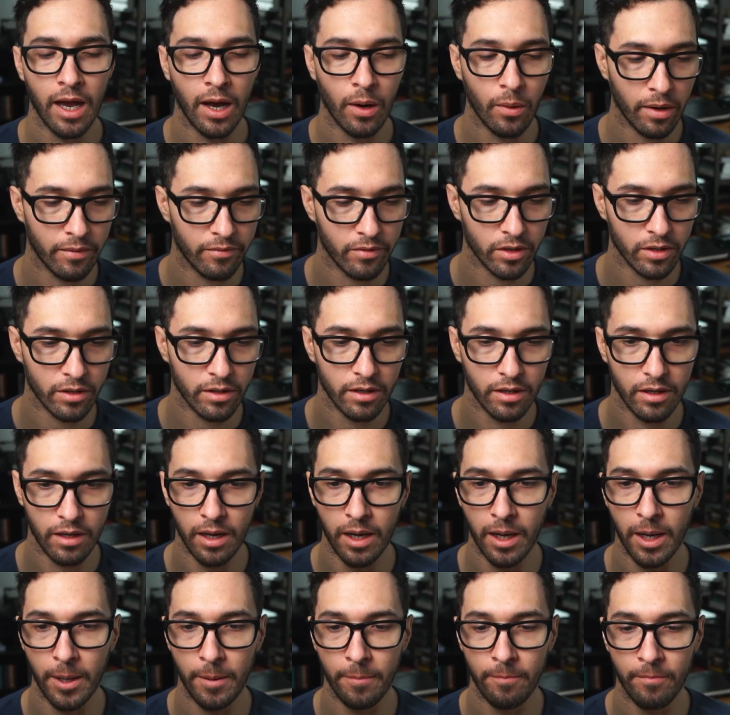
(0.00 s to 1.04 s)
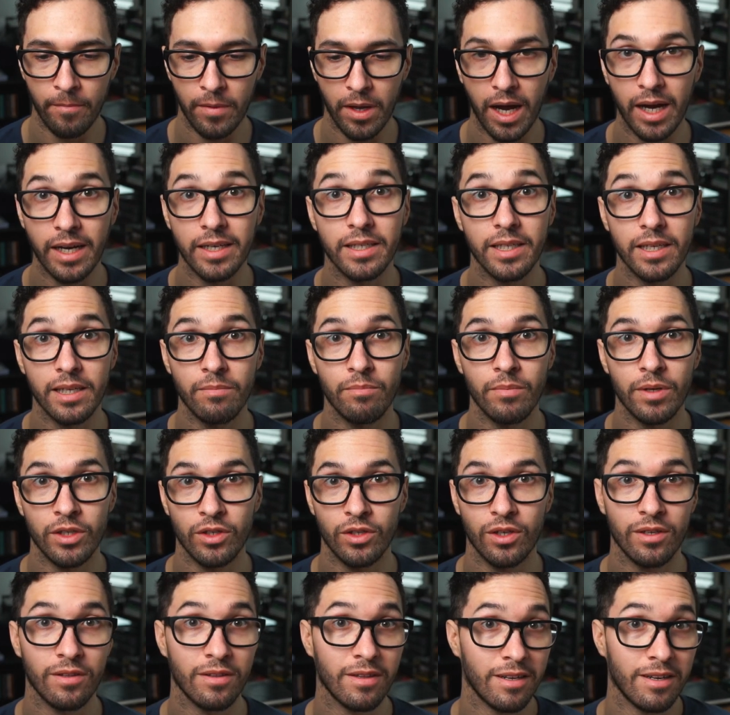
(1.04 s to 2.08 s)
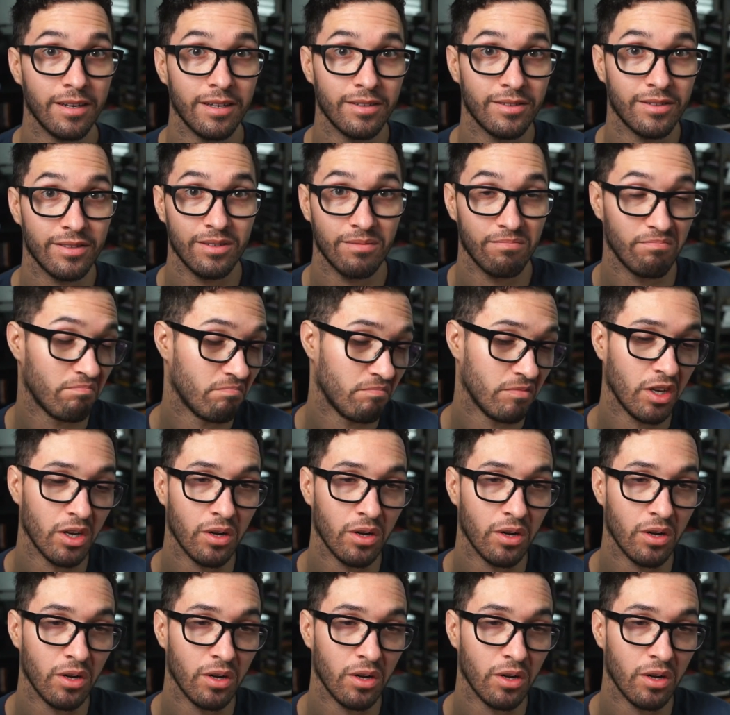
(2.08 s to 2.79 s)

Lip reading: However, I did mention that it's,